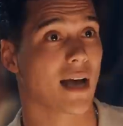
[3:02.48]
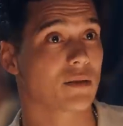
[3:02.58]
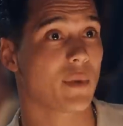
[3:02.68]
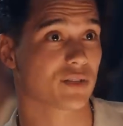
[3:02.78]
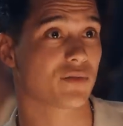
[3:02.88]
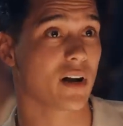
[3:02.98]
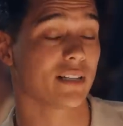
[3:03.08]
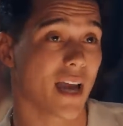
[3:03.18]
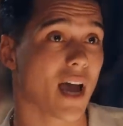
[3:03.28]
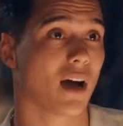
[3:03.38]
as a best
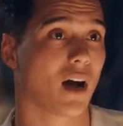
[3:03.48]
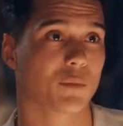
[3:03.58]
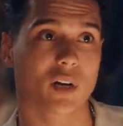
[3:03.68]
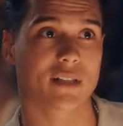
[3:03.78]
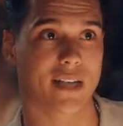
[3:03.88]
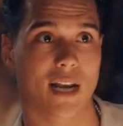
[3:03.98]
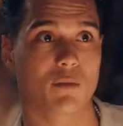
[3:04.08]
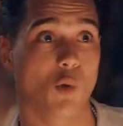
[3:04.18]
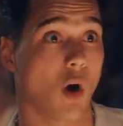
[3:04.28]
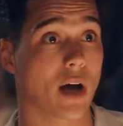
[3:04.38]
friend, yeah, I'm going to tell
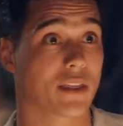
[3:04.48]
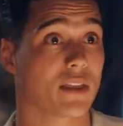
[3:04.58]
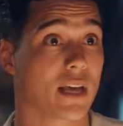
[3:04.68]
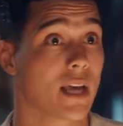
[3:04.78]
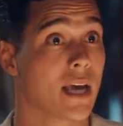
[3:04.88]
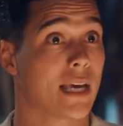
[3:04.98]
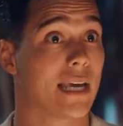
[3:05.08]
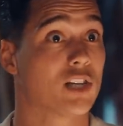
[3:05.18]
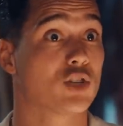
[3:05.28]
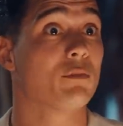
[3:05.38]
him what I think
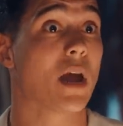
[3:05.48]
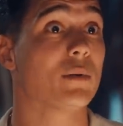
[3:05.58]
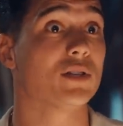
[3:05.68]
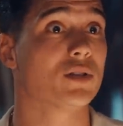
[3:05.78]
he should maybe